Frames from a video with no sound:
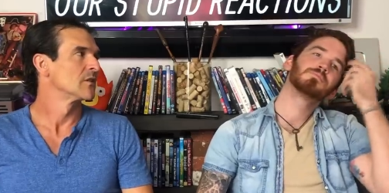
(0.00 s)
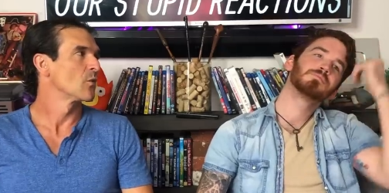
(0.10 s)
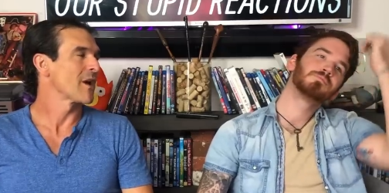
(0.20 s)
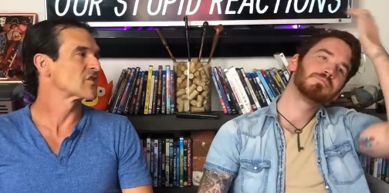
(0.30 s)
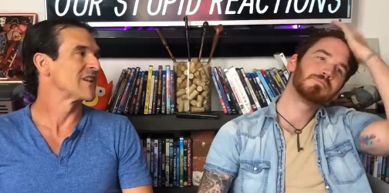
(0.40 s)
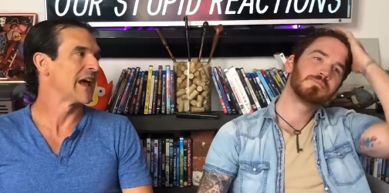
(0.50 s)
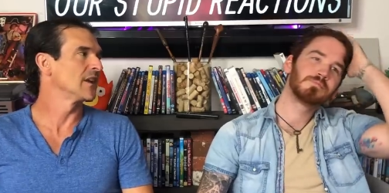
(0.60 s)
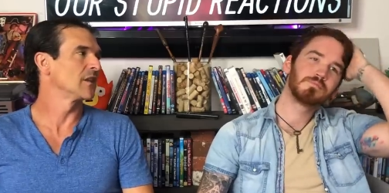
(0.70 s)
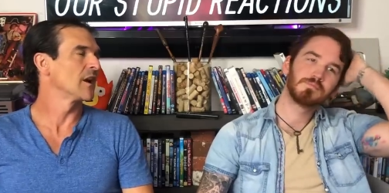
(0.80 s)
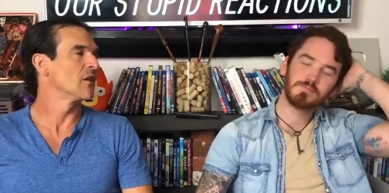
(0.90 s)
Speaker 1: you're watching
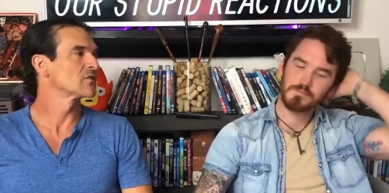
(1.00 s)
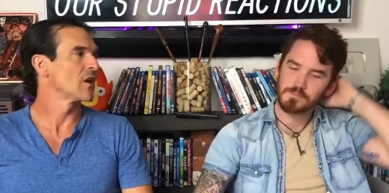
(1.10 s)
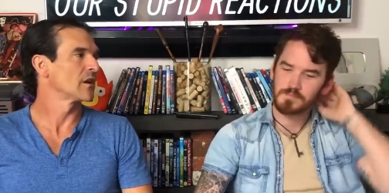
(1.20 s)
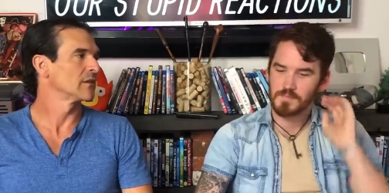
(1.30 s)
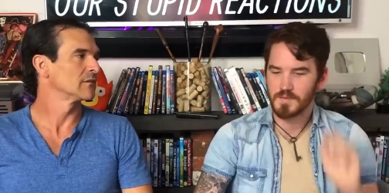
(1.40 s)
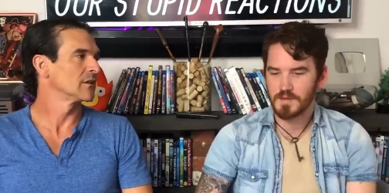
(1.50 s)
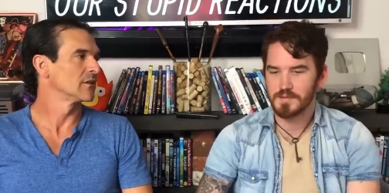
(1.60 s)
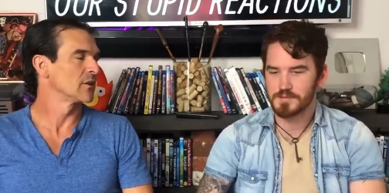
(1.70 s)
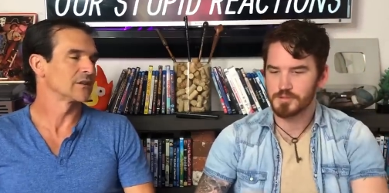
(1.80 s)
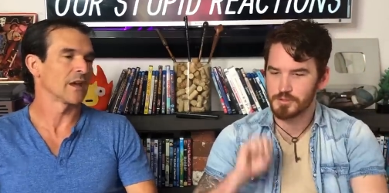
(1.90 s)
anything else on it, and
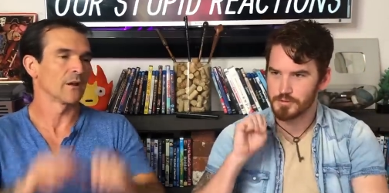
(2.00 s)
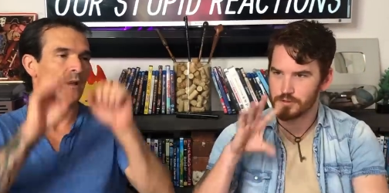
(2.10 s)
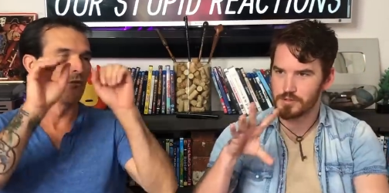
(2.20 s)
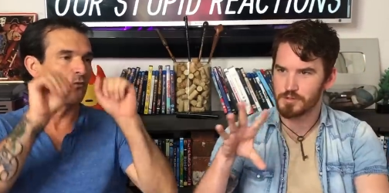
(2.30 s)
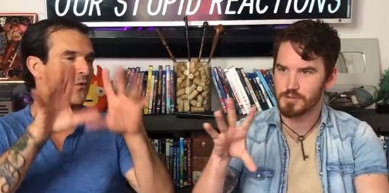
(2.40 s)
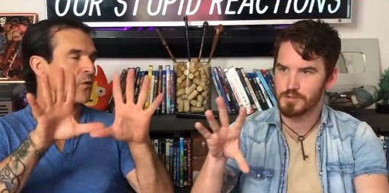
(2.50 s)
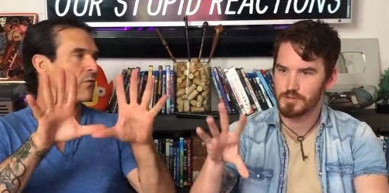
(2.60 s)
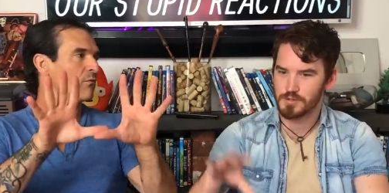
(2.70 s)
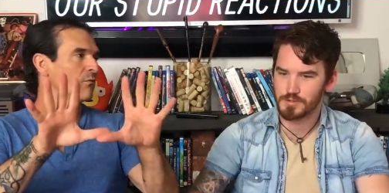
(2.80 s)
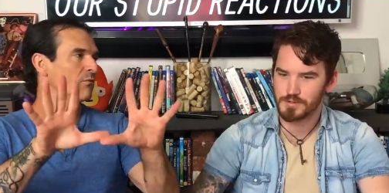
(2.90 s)
you get that
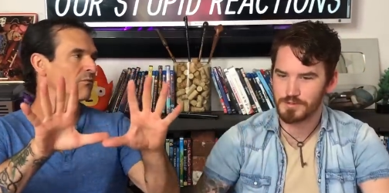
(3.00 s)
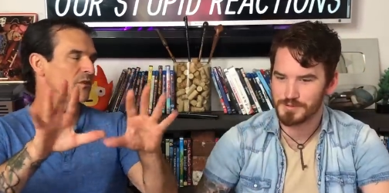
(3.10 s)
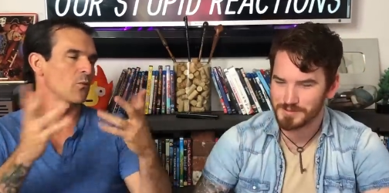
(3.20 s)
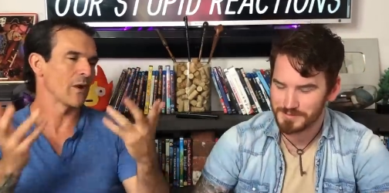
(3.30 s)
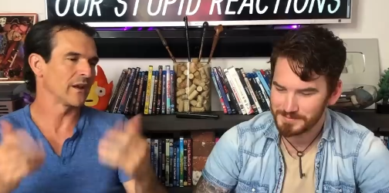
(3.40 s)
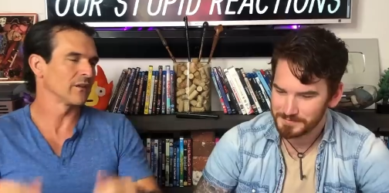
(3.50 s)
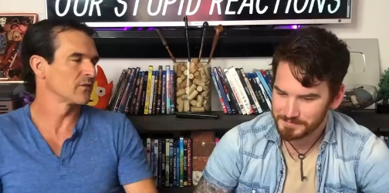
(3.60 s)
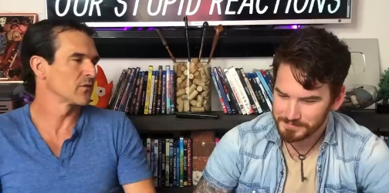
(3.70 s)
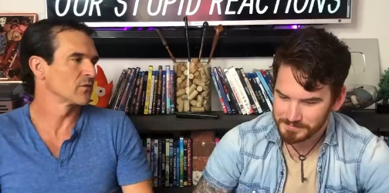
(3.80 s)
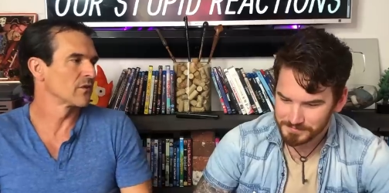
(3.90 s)
vroom, you're waiting
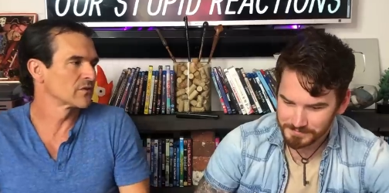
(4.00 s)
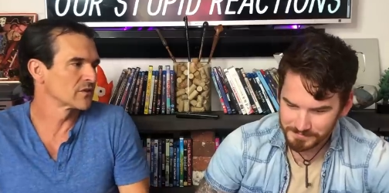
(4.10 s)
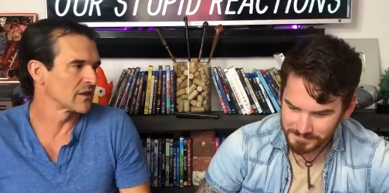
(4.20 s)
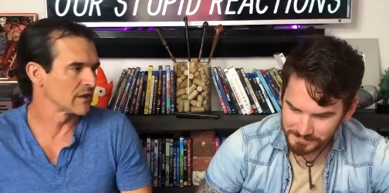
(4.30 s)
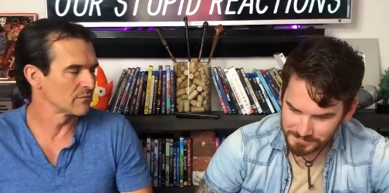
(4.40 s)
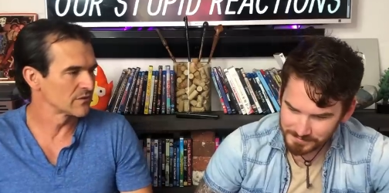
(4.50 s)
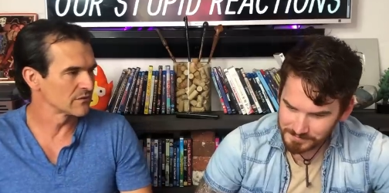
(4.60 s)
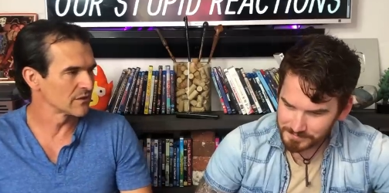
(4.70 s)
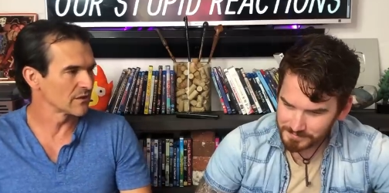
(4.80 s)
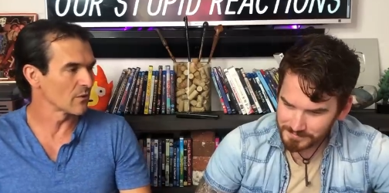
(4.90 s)
for this theme to,
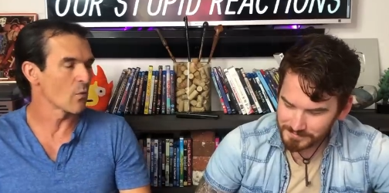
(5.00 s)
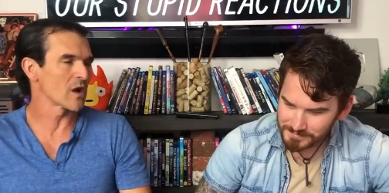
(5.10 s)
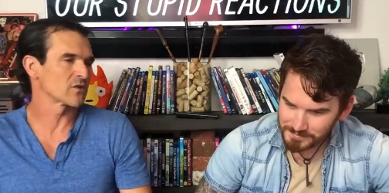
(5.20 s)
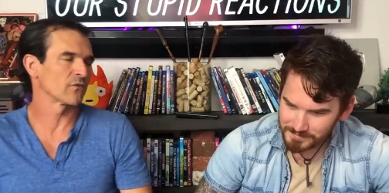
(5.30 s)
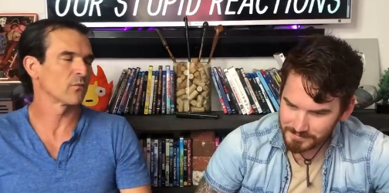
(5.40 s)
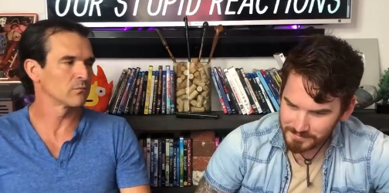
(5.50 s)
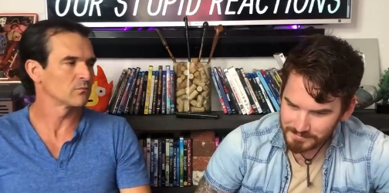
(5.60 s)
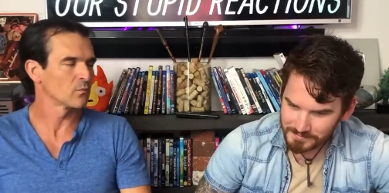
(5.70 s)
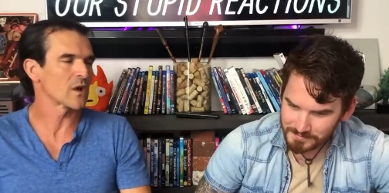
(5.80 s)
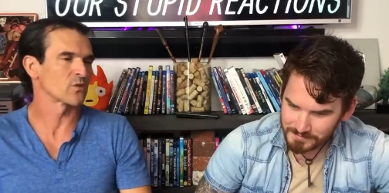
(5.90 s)
like, you know, watching
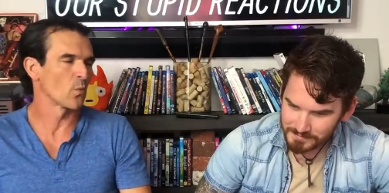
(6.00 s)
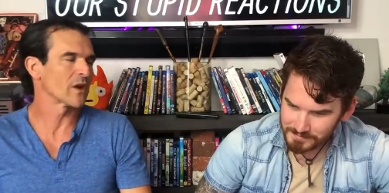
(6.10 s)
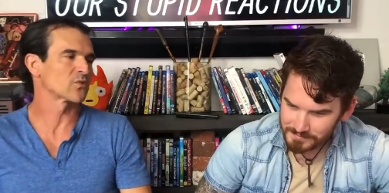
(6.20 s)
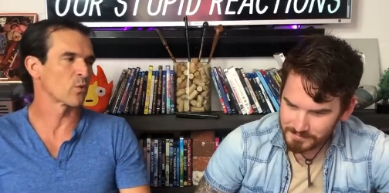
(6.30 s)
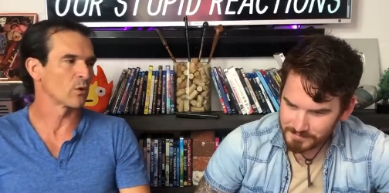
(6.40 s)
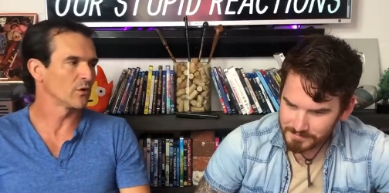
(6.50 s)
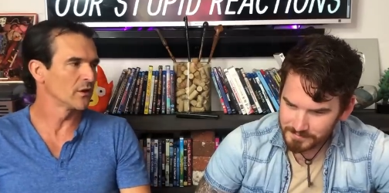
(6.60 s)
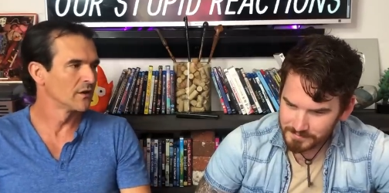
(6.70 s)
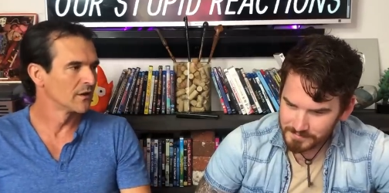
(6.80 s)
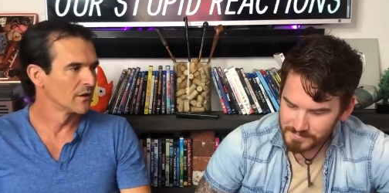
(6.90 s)
Westworld.